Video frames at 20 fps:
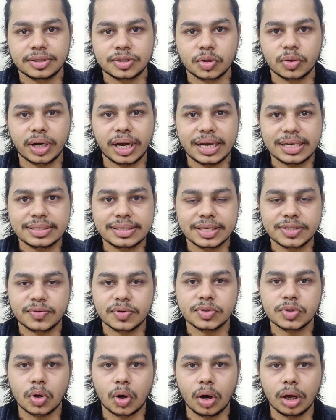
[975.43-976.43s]
So, guys, this
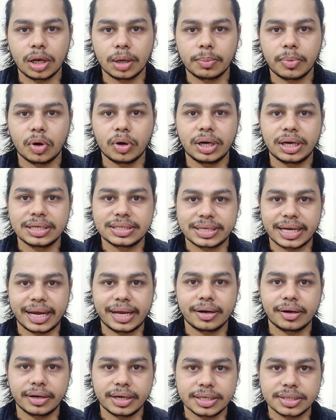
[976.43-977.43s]
was all about
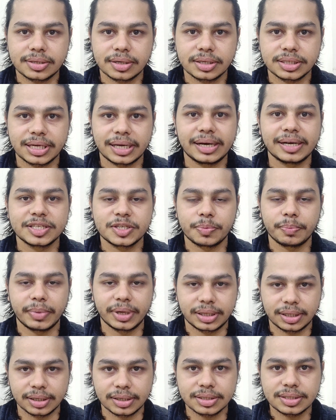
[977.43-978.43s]
design research and its
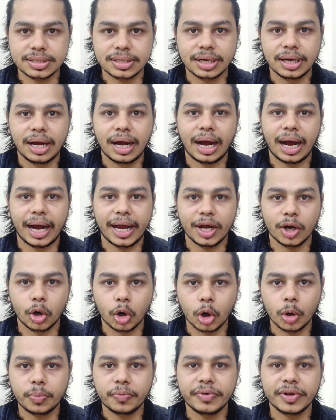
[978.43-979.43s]
methods. I
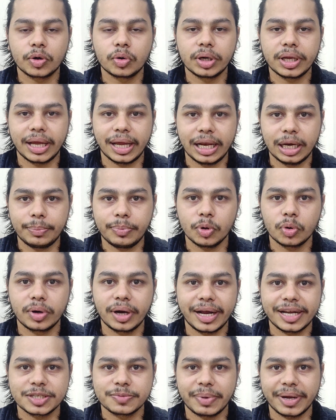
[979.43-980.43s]
hope we could help you
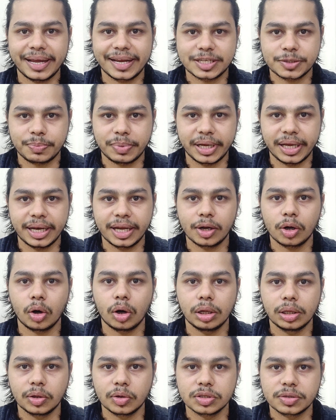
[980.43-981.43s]
guys by explaining
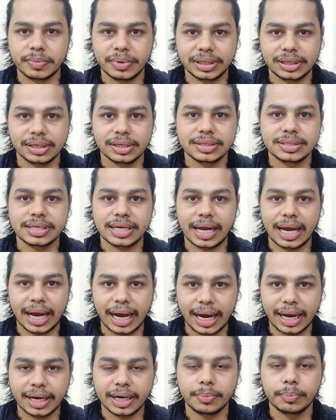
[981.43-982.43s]
all those methods
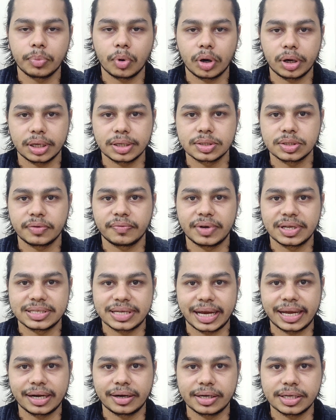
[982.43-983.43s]
and importance of
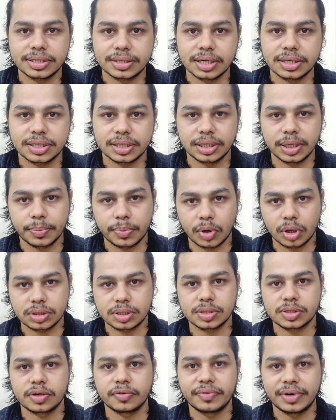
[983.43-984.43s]
design research in the
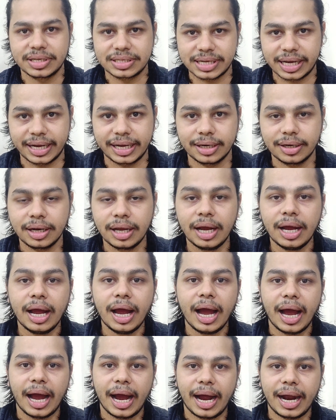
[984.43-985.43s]
process of design.
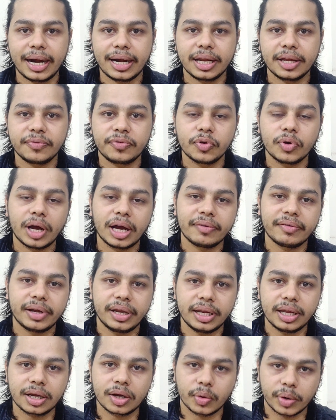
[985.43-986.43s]
And if you have
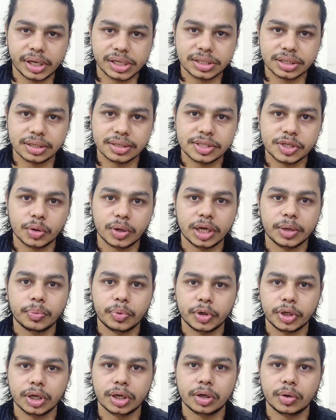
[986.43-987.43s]
any questions, you can
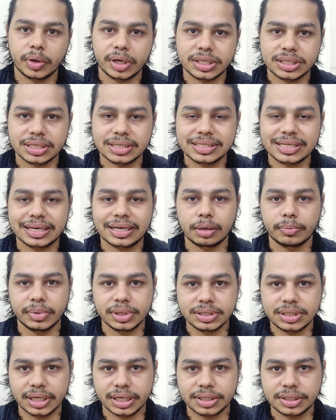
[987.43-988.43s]
put your questions in
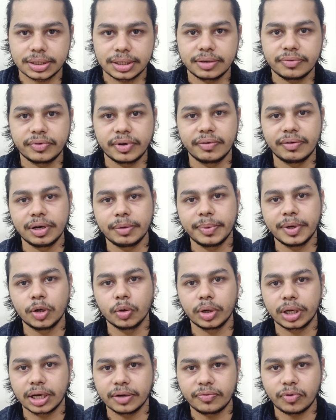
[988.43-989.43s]
comment section. We will be
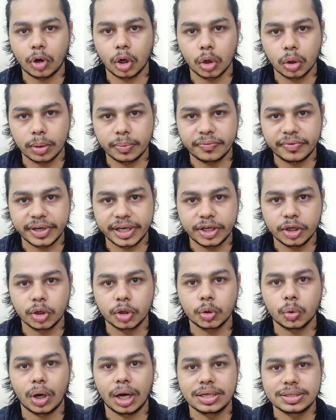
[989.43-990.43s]
doing a follow-up
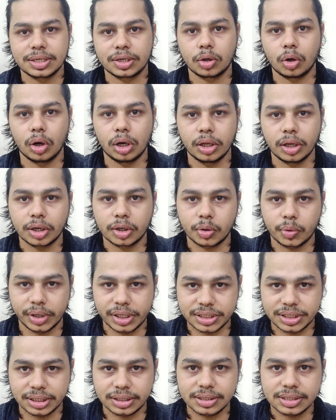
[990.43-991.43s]
video to answer all your
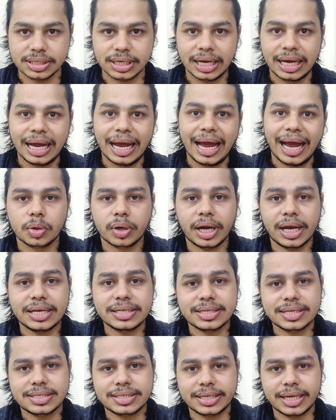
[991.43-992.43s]
questions. So
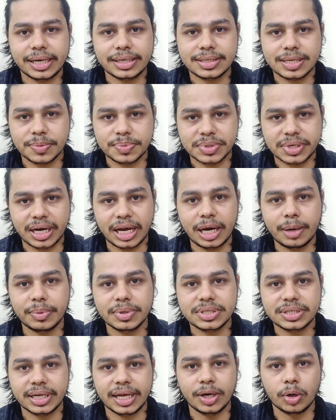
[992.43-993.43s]
guys, stay
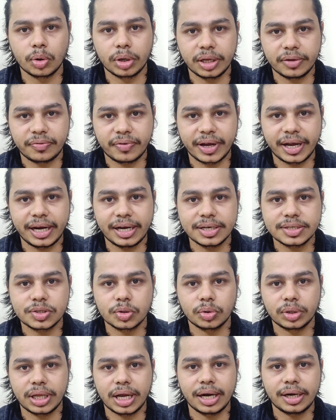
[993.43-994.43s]
subscribed, stay notified
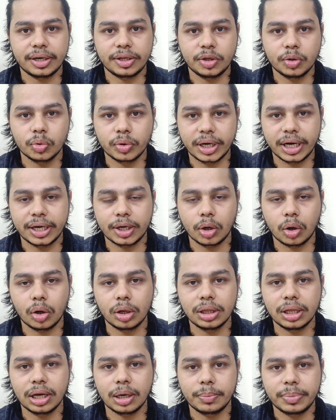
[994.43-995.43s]
so that you get
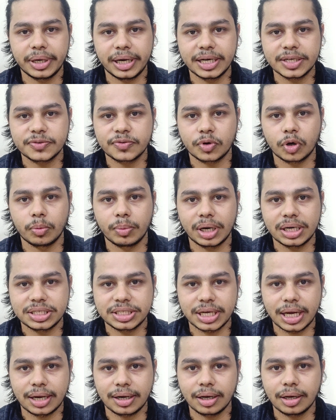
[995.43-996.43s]
all the updates from our
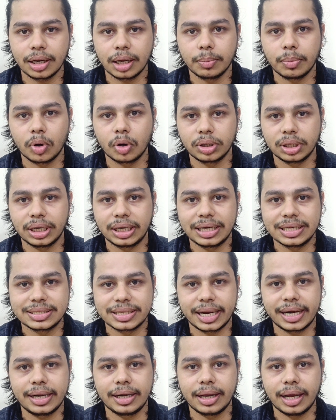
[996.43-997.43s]
channel about the
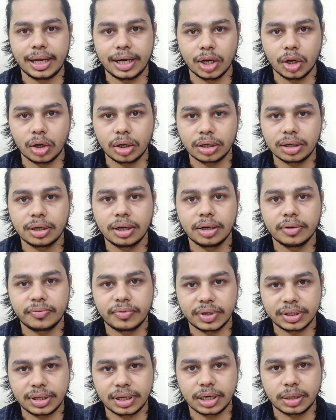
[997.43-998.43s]
design dialogue
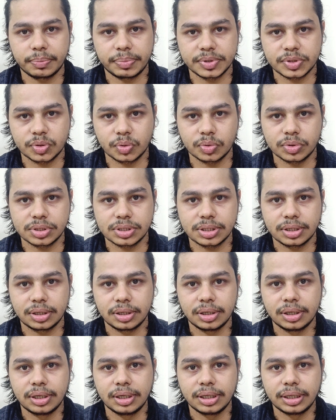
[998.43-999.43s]
further
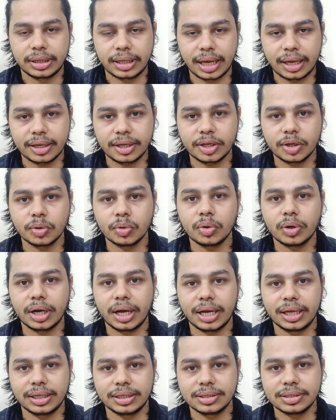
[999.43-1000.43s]
episodes. Thank you
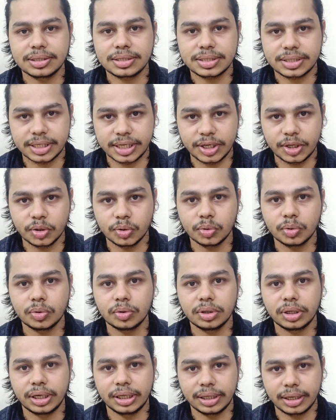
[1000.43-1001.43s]
and see
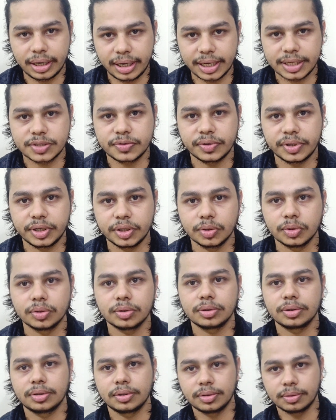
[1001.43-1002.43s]
you in the next
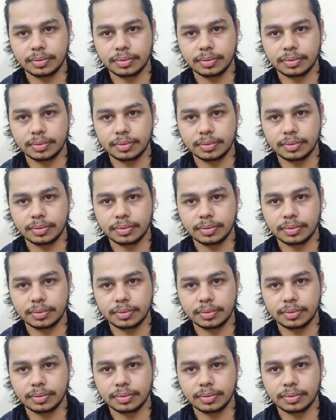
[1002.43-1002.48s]
video.